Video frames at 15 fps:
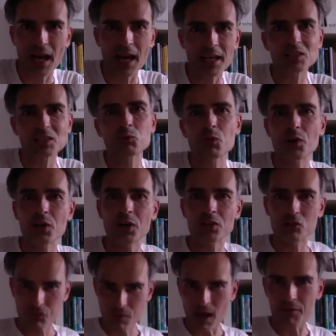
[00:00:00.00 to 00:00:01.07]
as we're
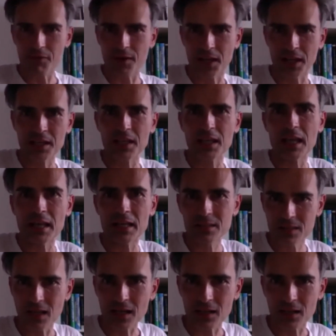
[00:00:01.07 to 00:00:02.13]
traveling.
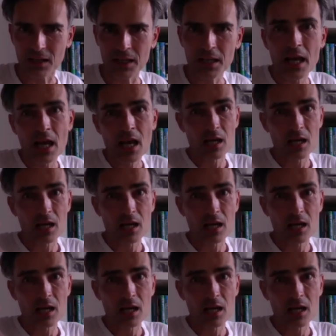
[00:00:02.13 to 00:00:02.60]
Exactly.